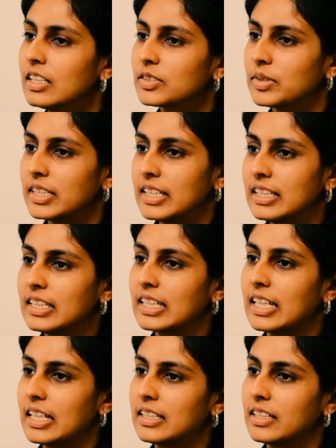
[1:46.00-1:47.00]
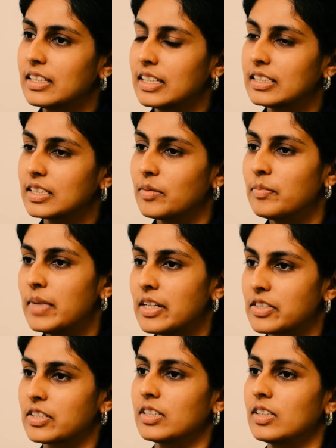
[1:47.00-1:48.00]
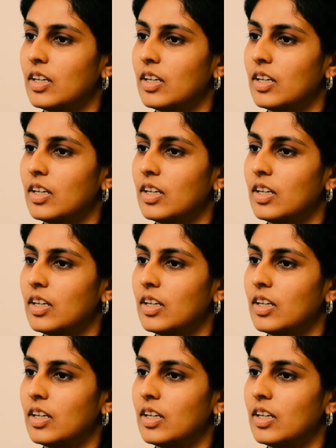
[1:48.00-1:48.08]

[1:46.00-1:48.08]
So an indicator is a measure